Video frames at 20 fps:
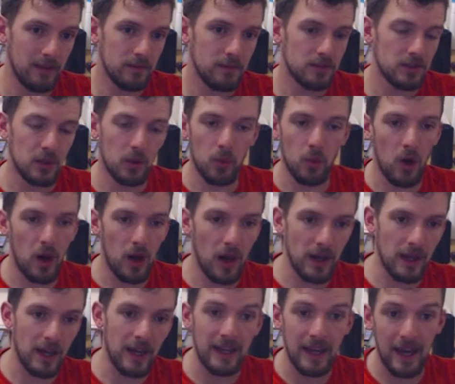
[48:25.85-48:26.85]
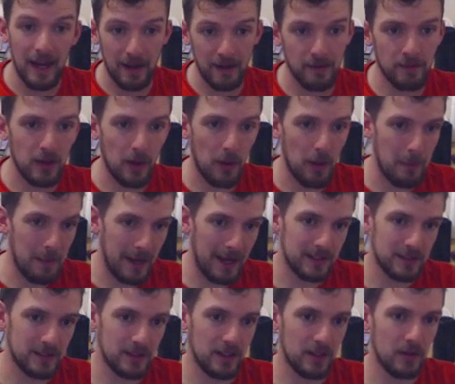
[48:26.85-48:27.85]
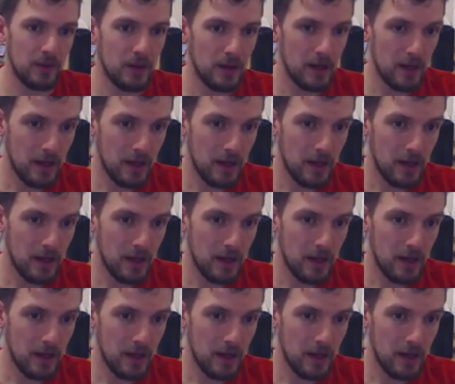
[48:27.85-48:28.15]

So why, again, going back to